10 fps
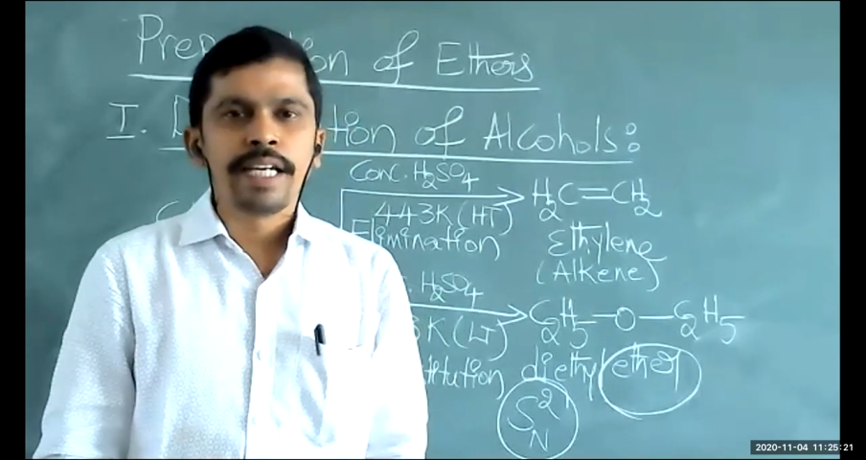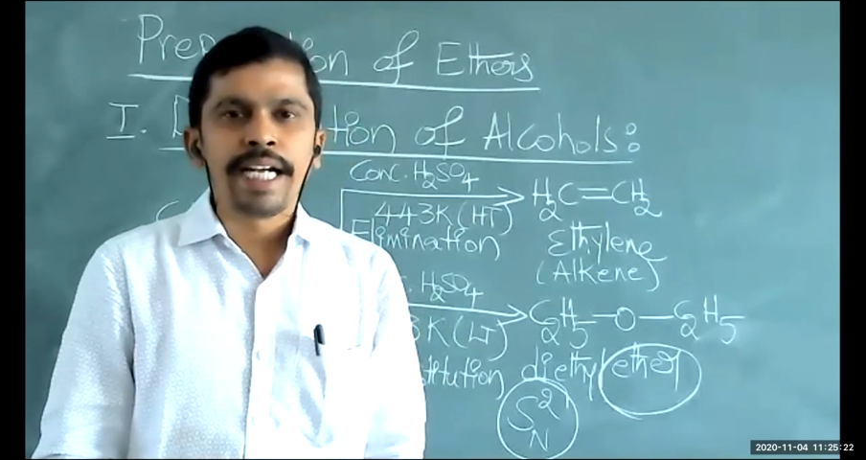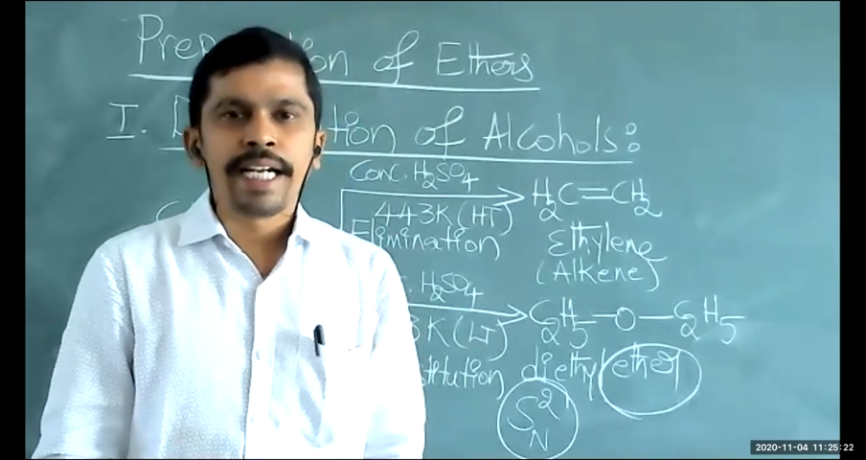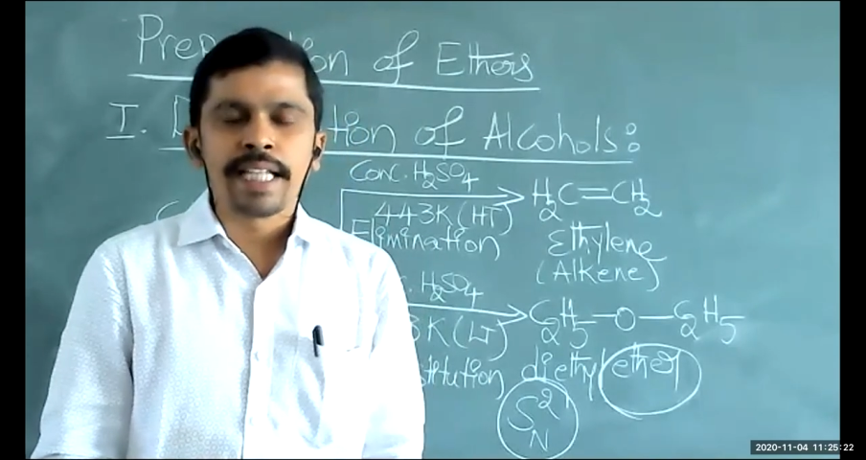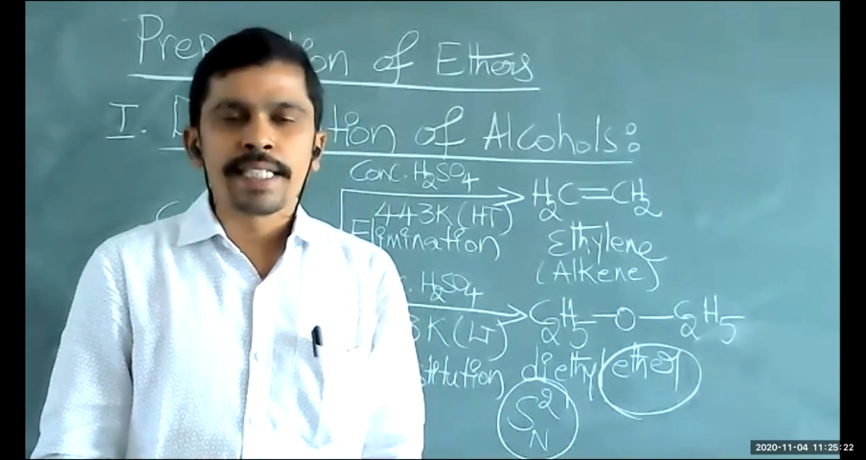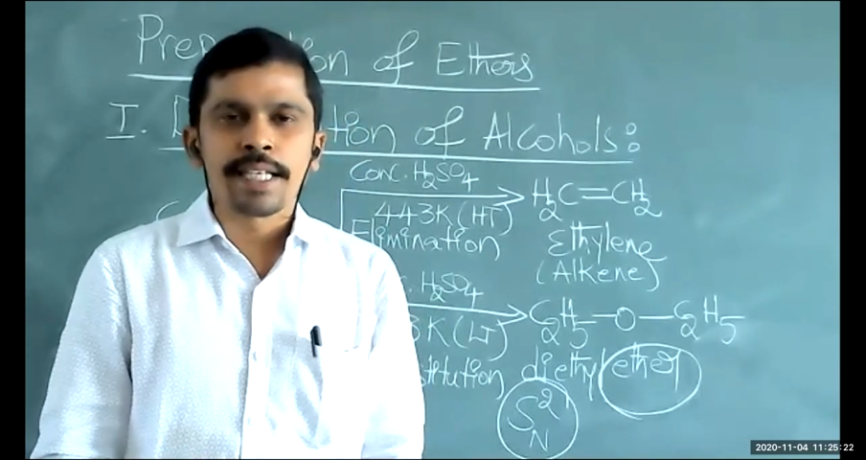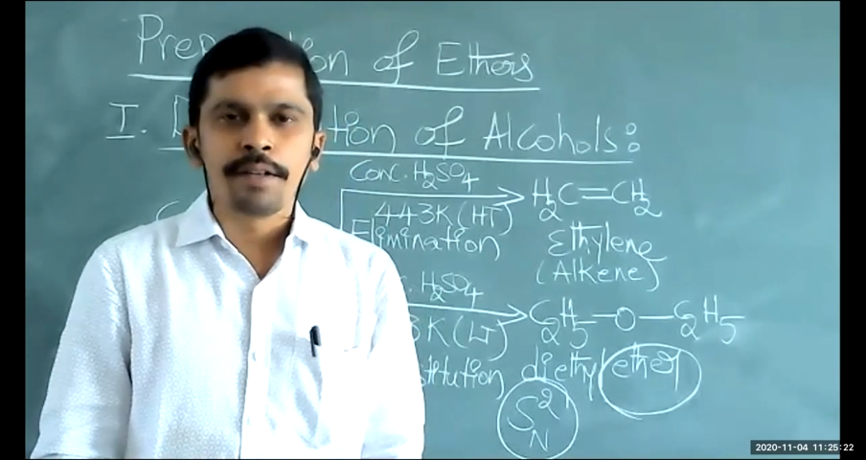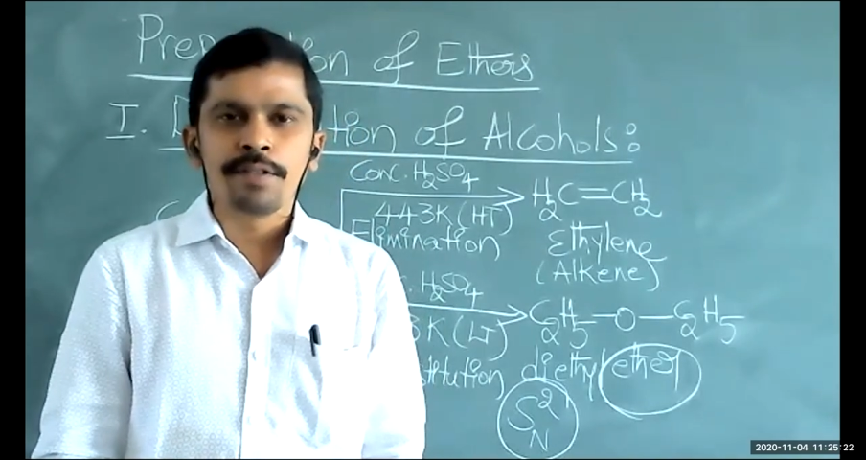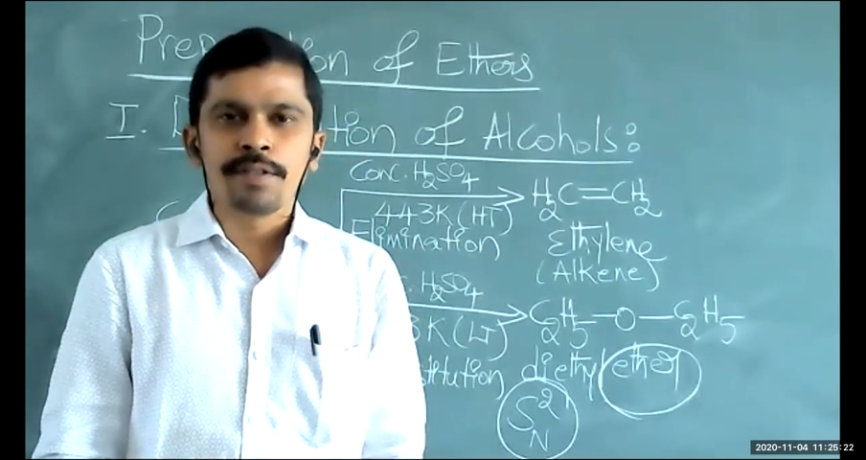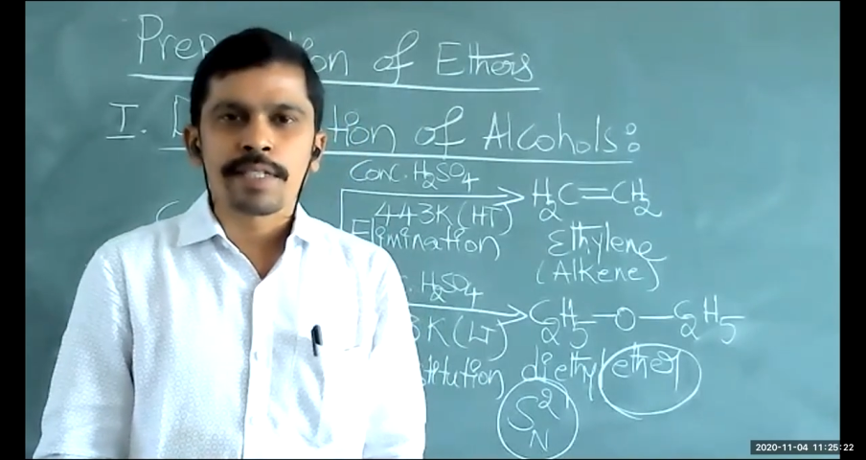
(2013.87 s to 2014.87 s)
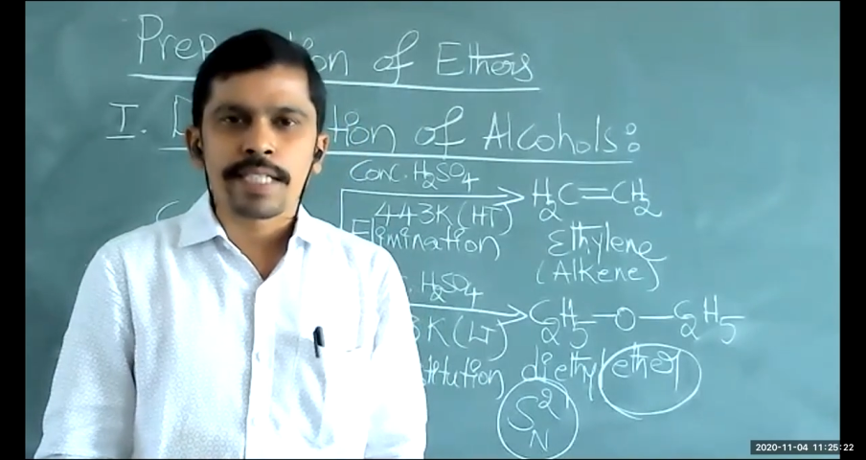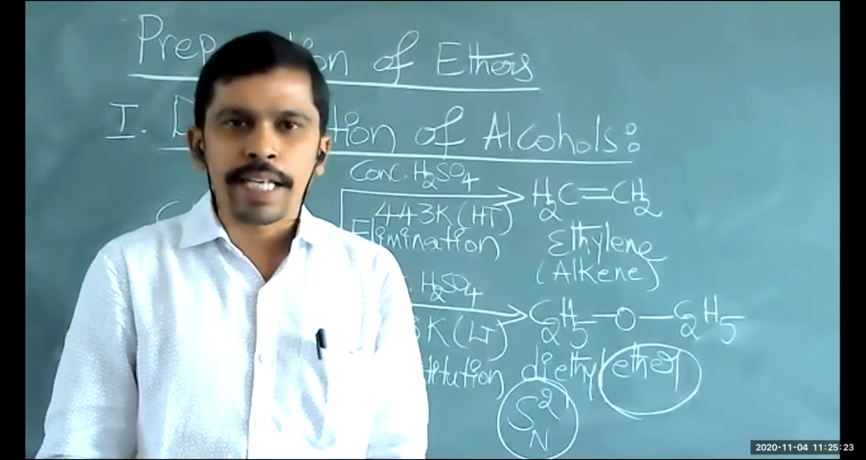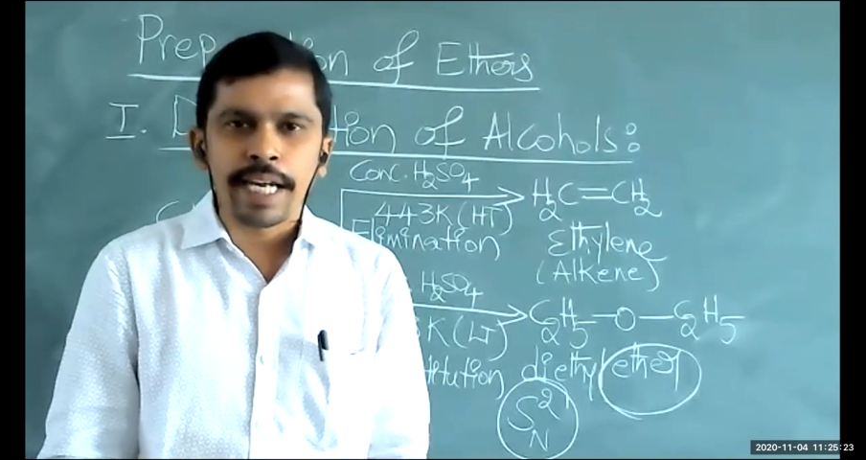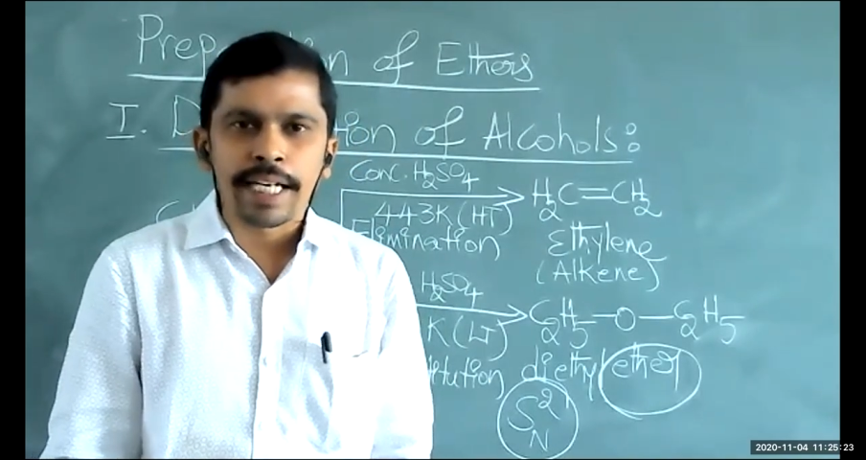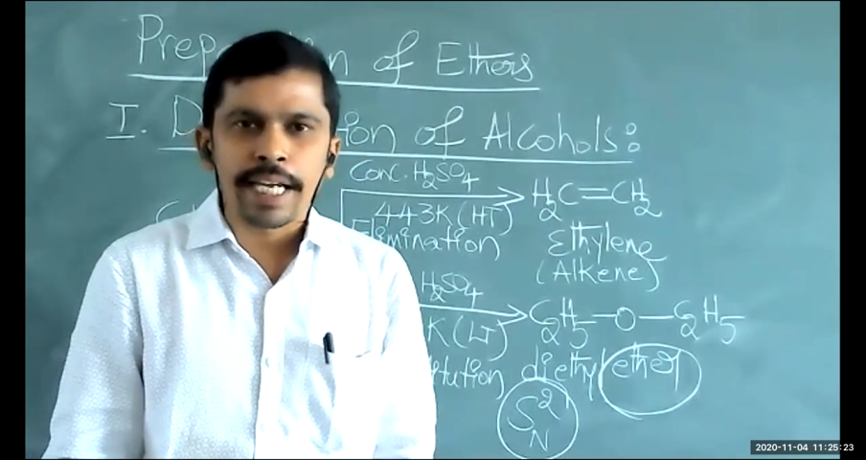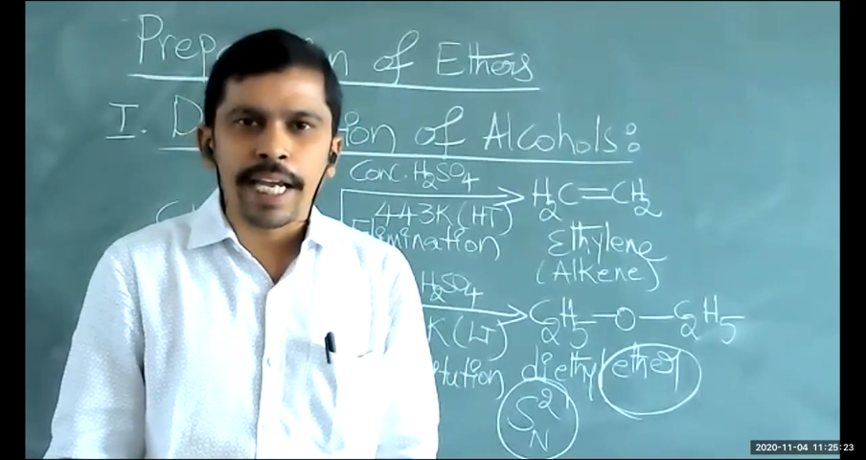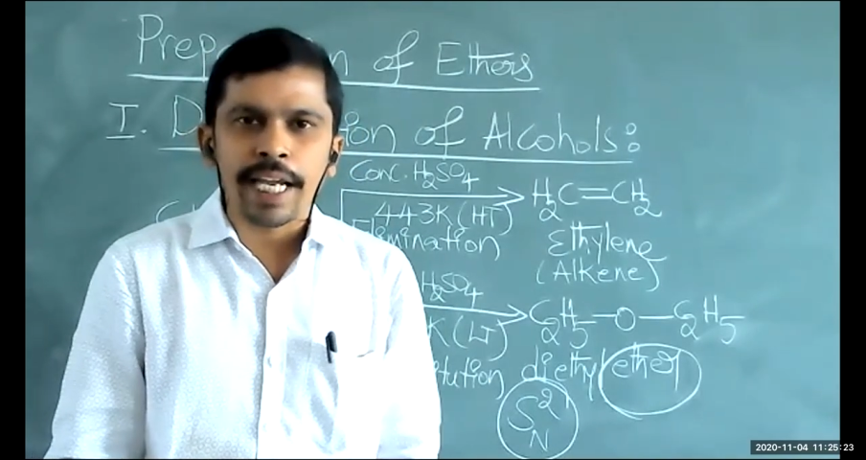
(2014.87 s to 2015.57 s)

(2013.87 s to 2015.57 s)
Intensive CET